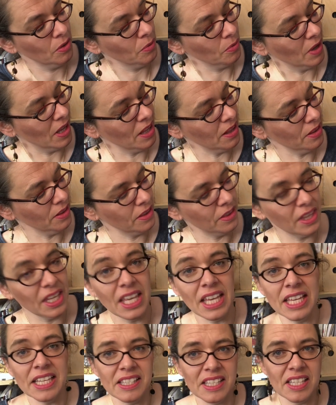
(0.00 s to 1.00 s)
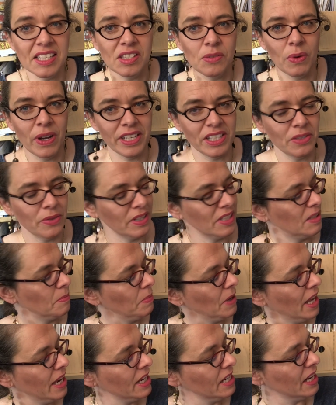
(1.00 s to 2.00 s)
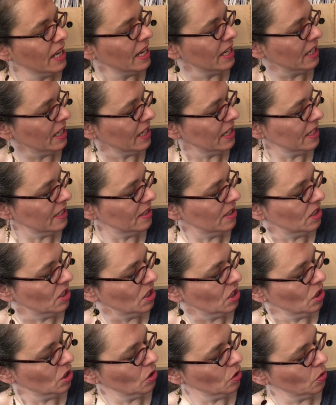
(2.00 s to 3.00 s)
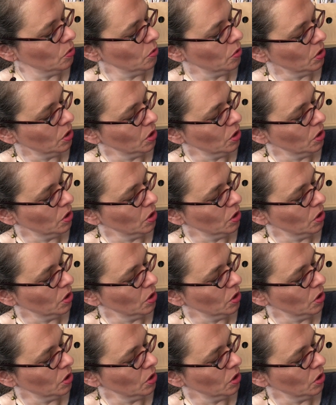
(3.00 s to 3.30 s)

Well, the easiest way to explain it is to